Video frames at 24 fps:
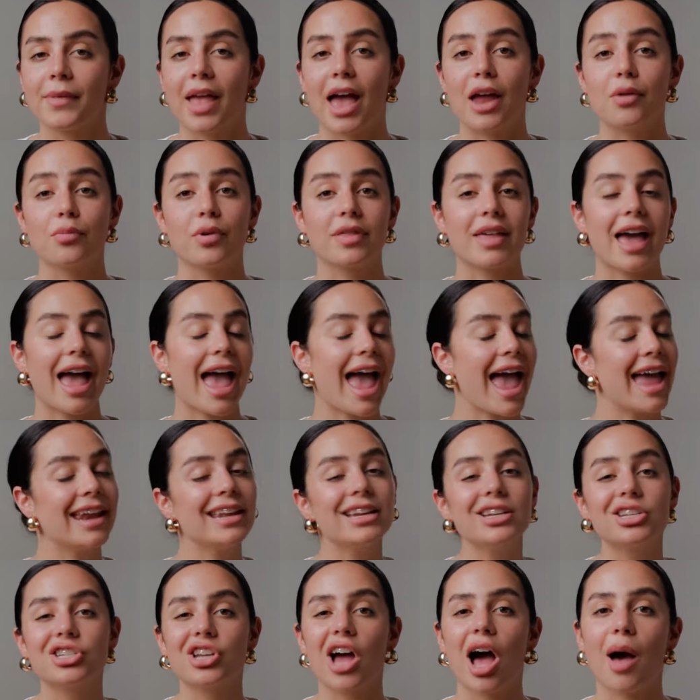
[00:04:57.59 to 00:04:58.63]
And with
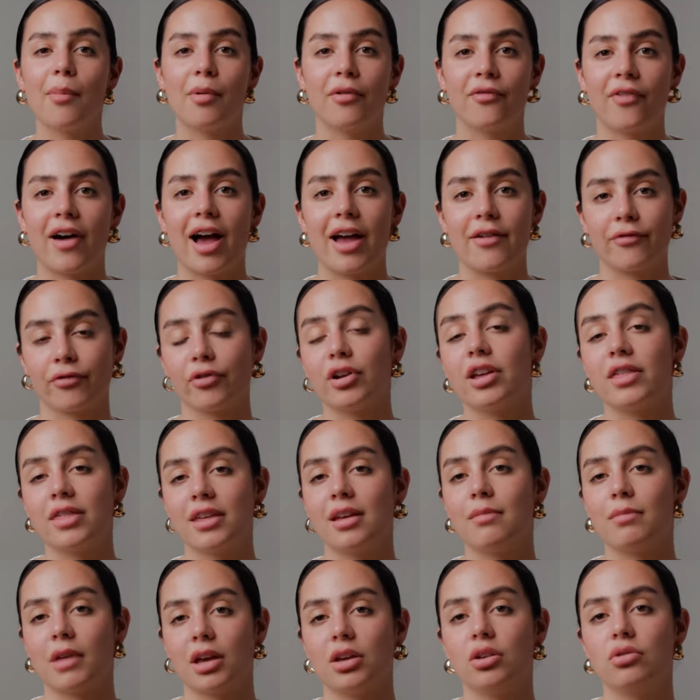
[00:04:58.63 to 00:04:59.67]
any Shopify free
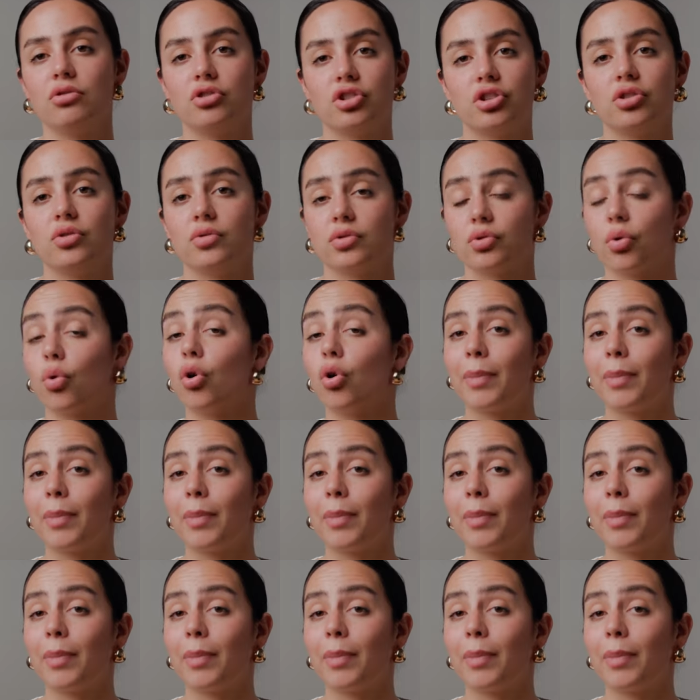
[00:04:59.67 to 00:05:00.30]
theme that you choose